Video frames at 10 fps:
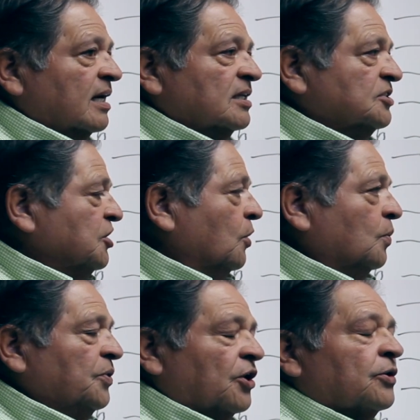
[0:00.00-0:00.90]

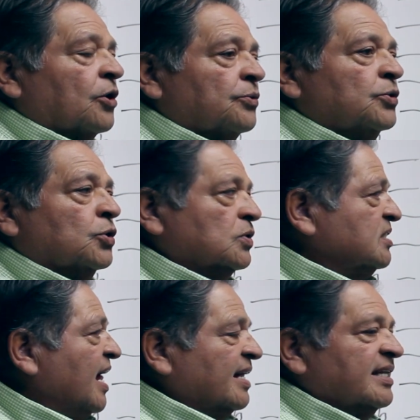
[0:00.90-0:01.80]
So there are
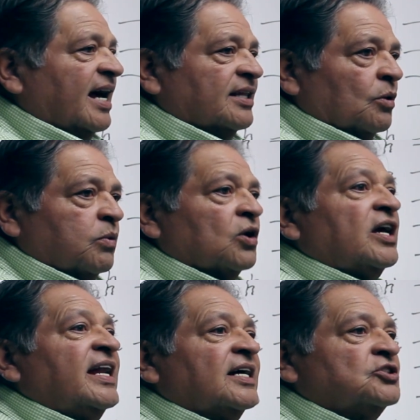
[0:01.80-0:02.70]
rules like that that we'll
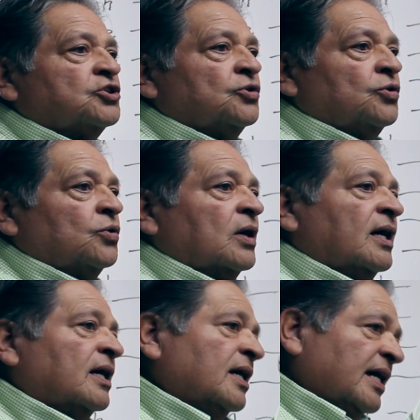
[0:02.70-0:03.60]
get into
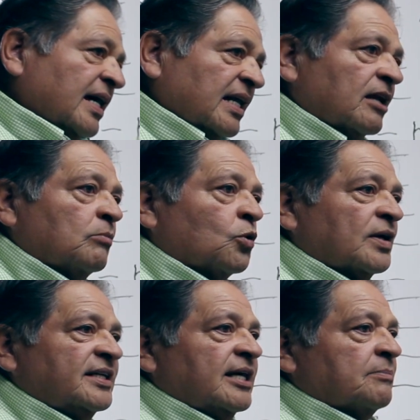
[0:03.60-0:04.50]
a little more
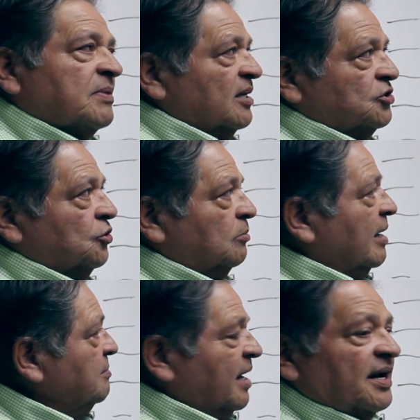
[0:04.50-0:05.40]
in depth into
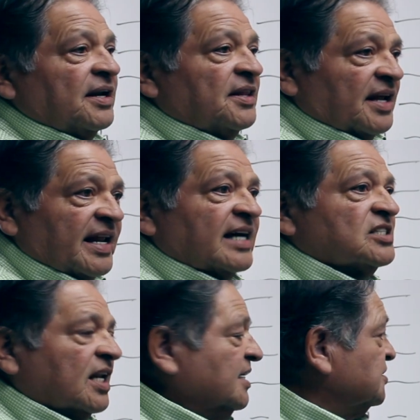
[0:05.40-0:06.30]
maybe in the
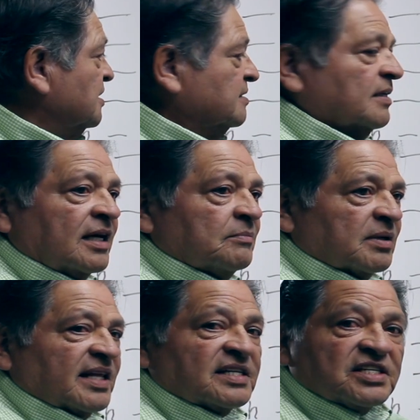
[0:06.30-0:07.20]
next lesson.
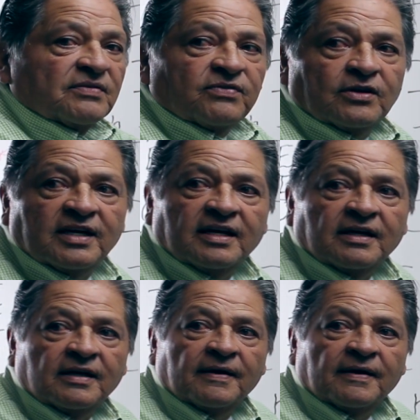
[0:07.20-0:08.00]
But that's it for today.